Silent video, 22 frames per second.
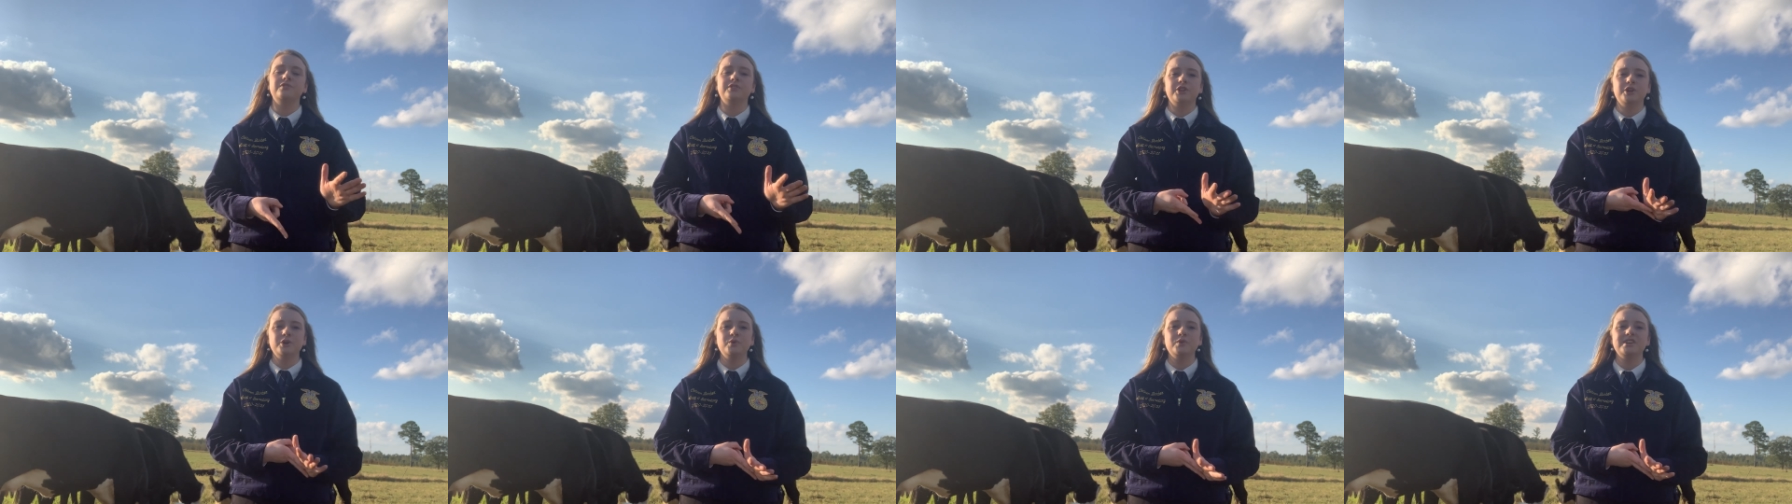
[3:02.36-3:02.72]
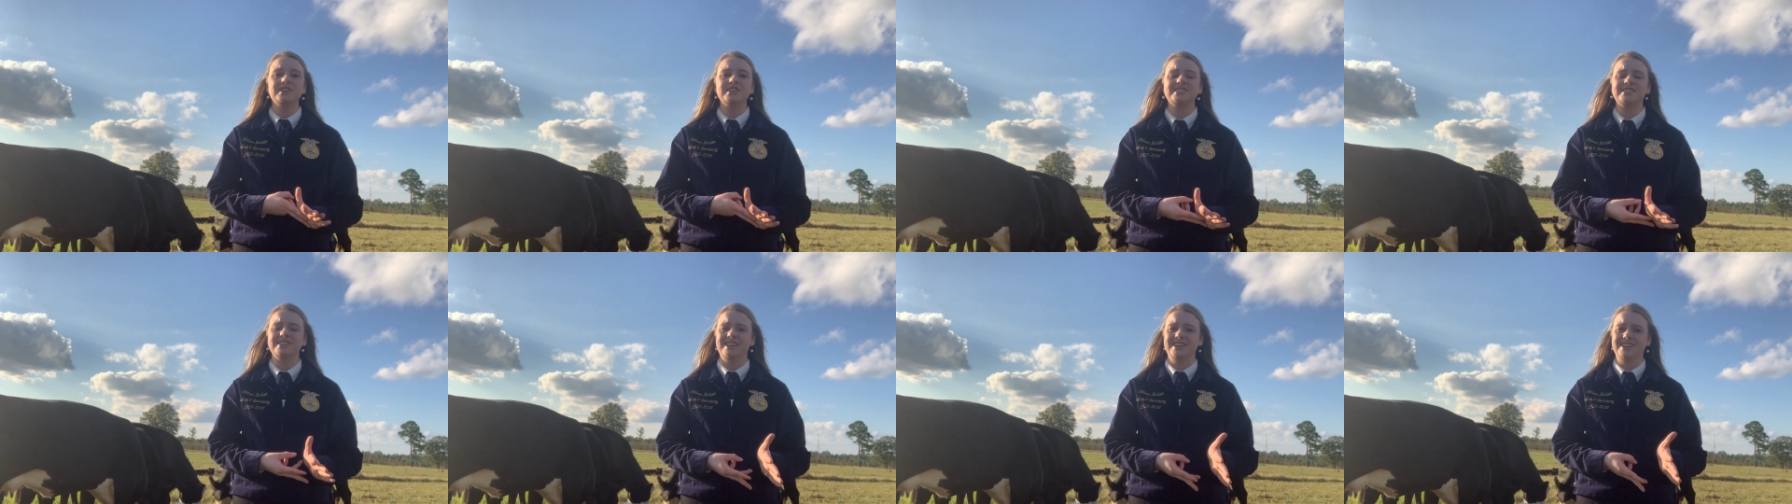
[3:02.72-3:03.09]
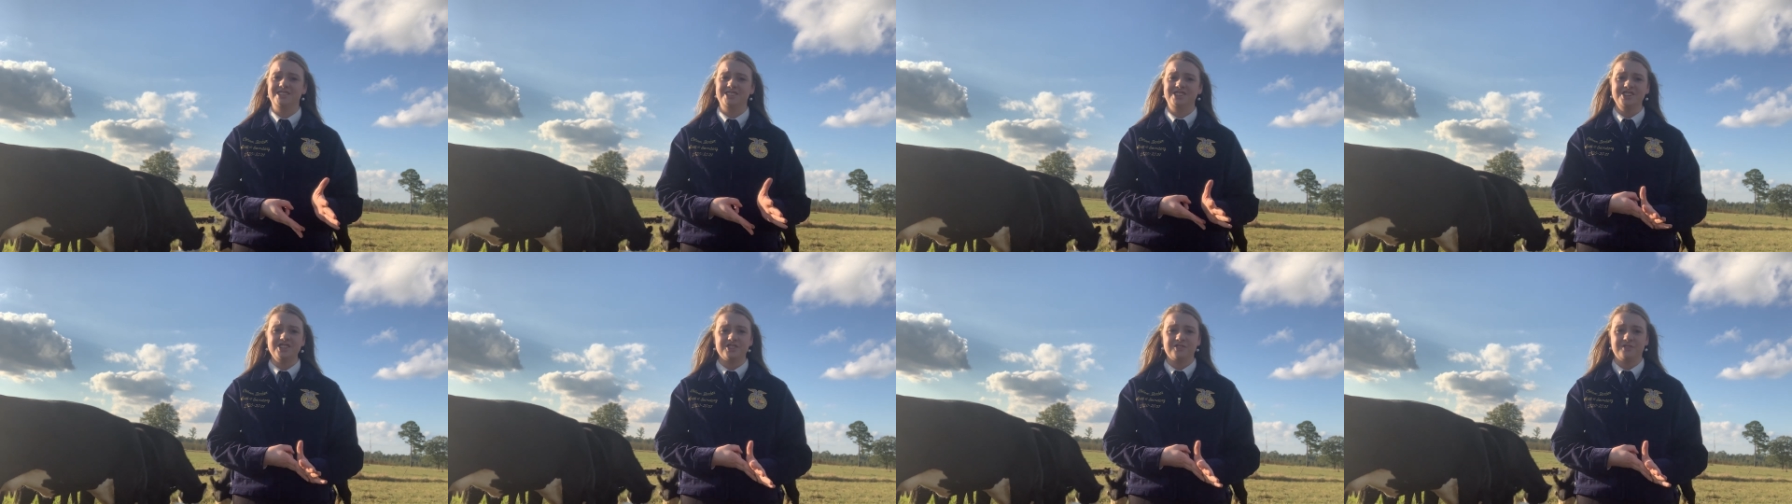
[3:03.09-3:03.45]
fluids,
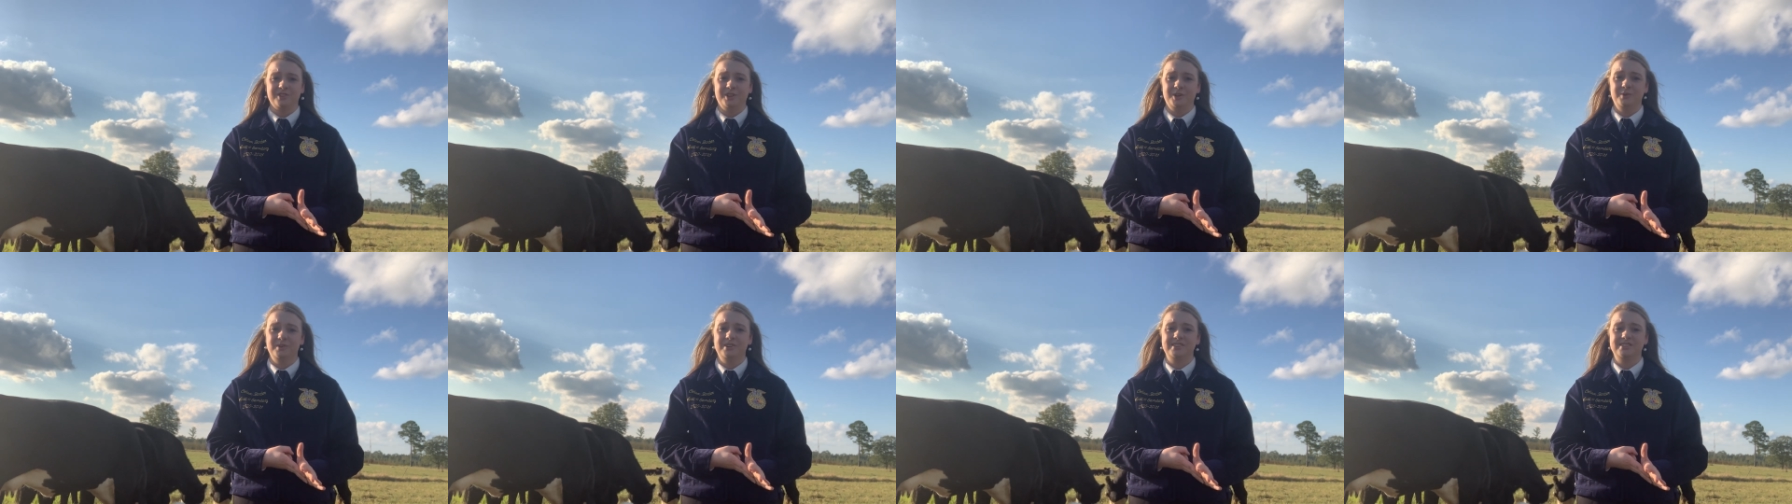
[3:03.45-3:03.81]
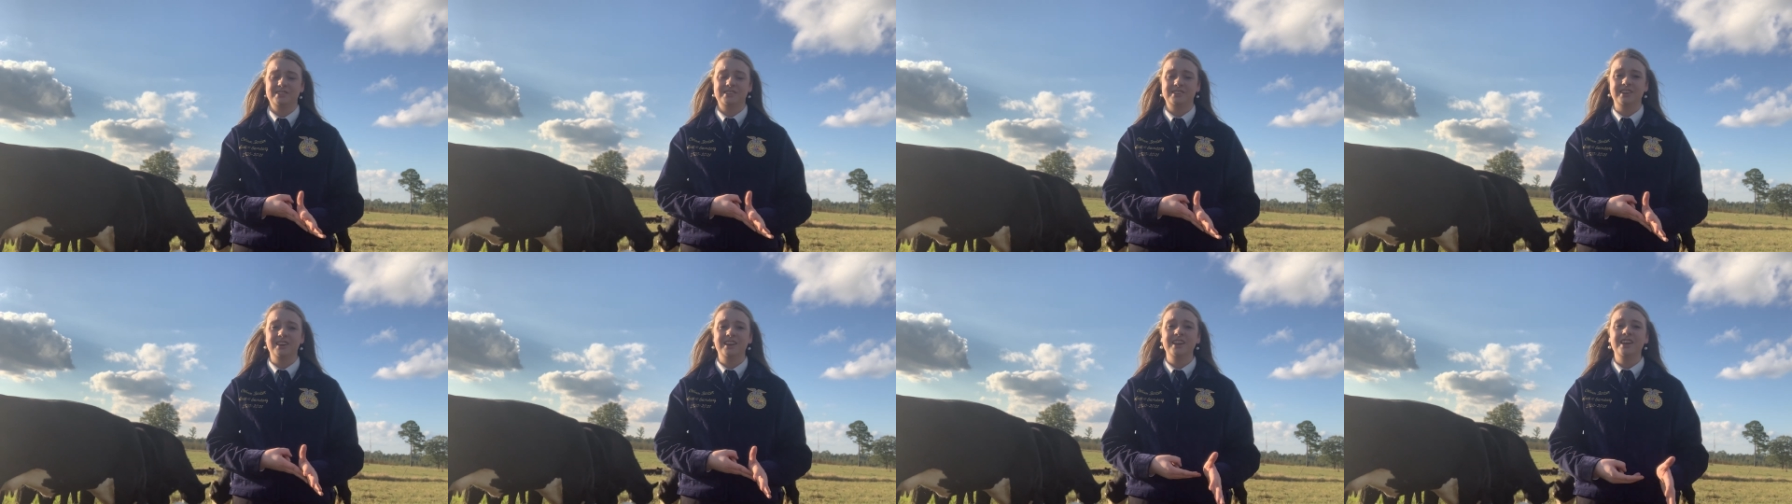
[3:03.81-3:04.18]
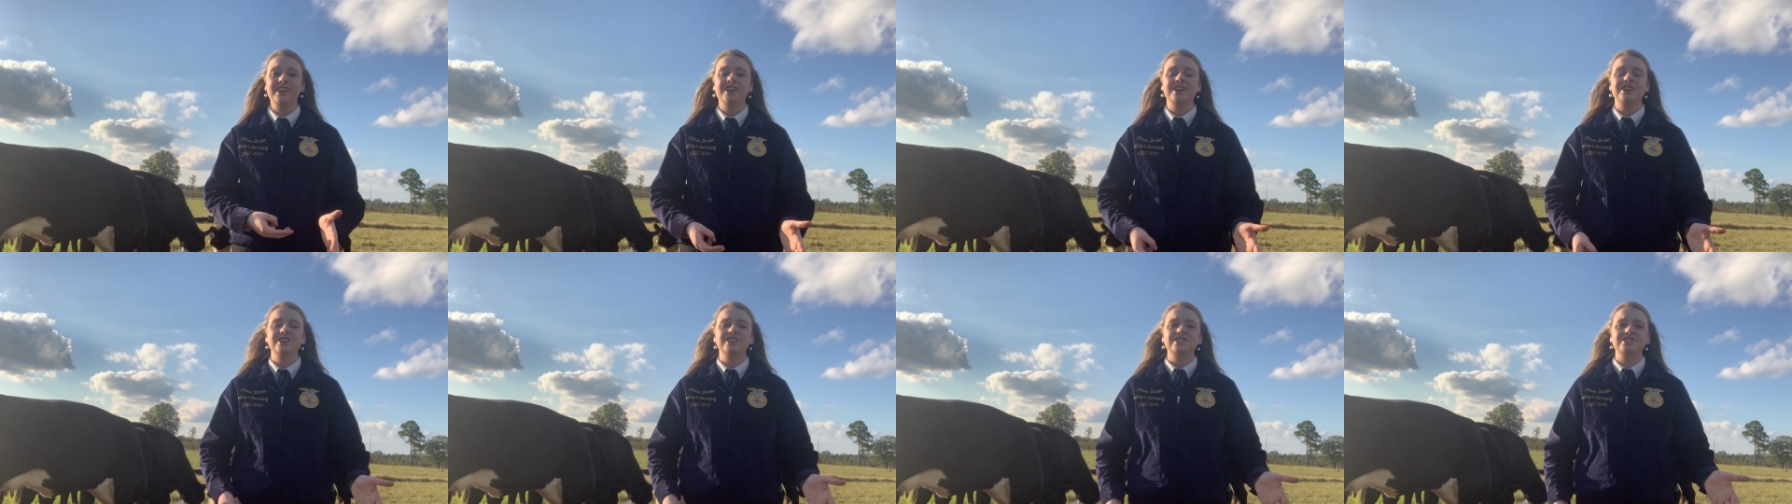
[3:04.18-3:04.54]
and dish fluids.
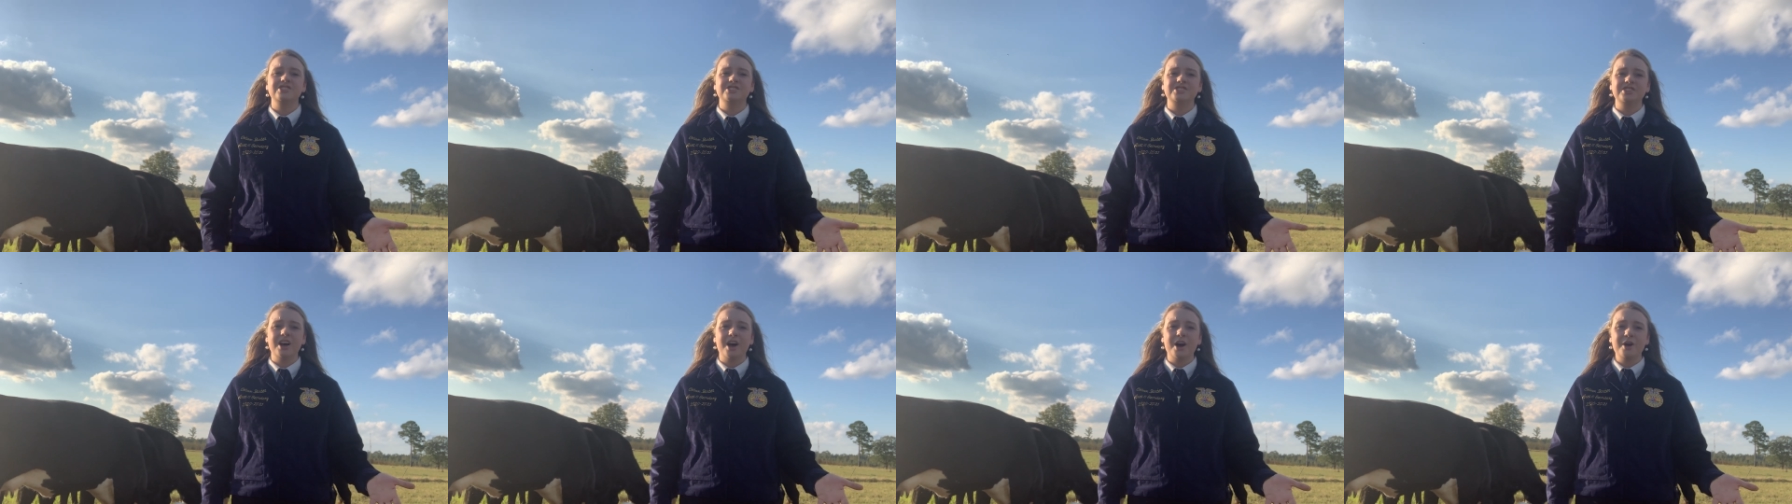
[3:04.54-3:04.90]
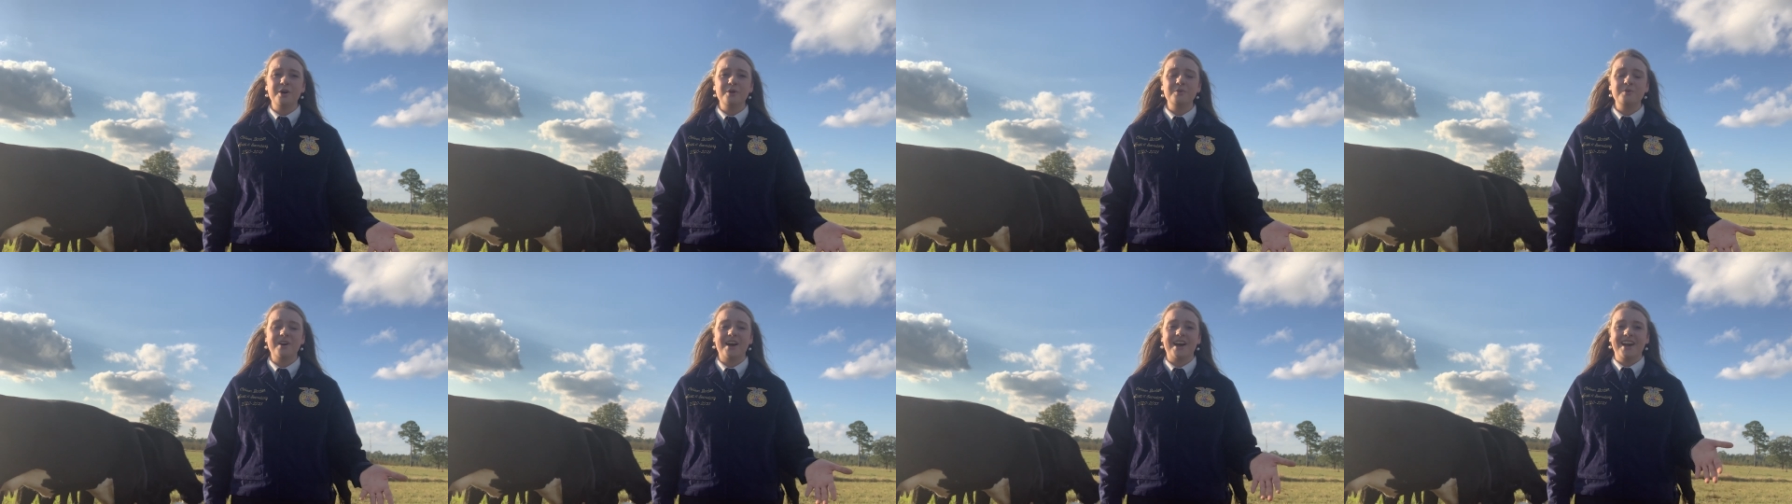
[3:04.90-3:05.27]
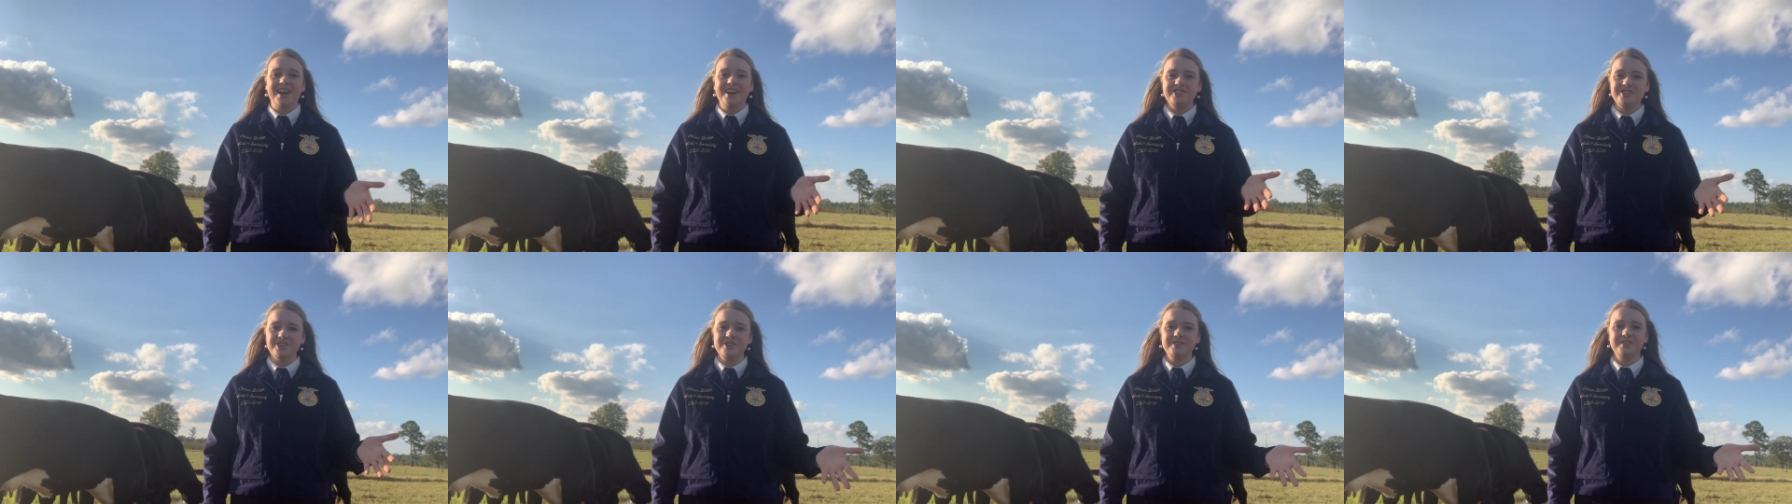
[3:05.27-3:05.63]
So
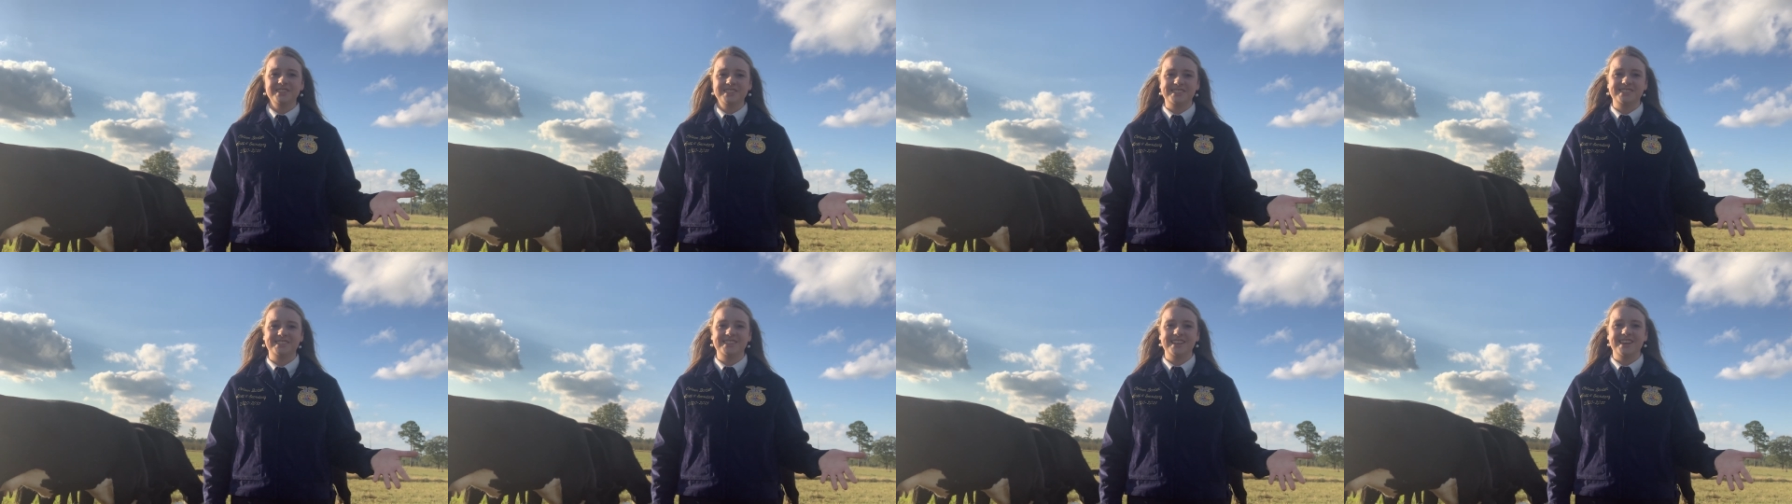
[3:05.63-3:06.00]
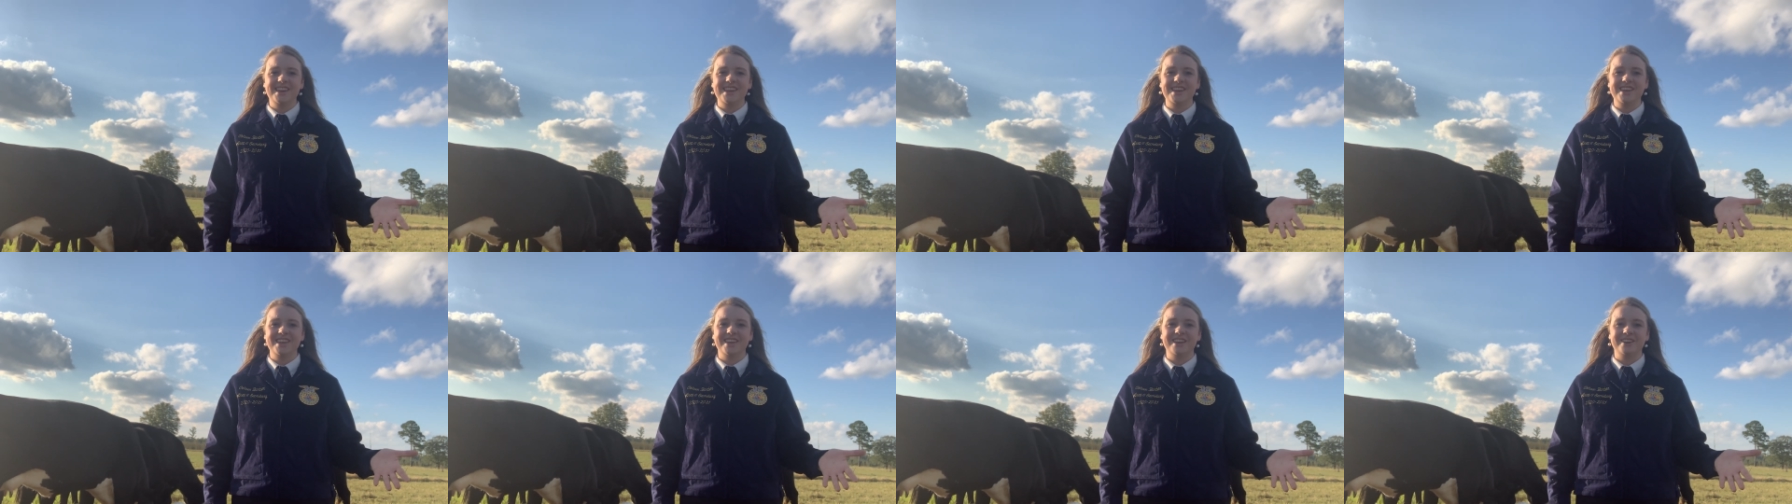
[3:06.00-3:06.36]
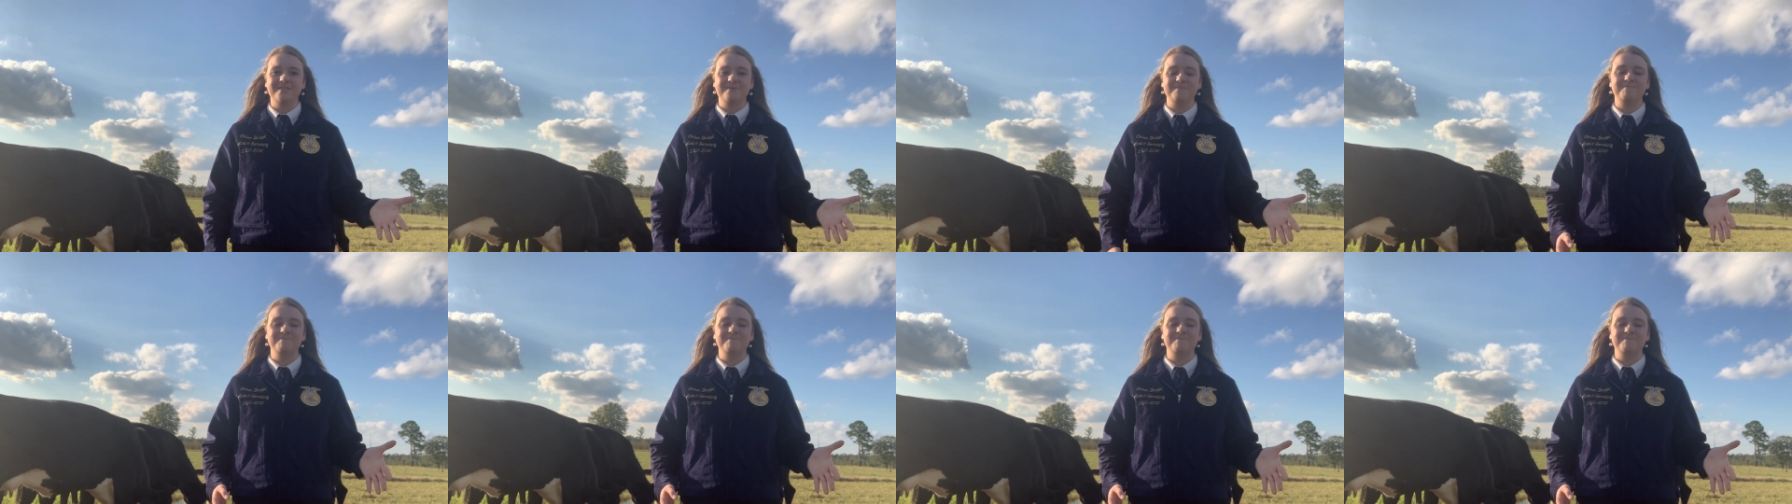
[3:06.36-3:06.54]
as you can see,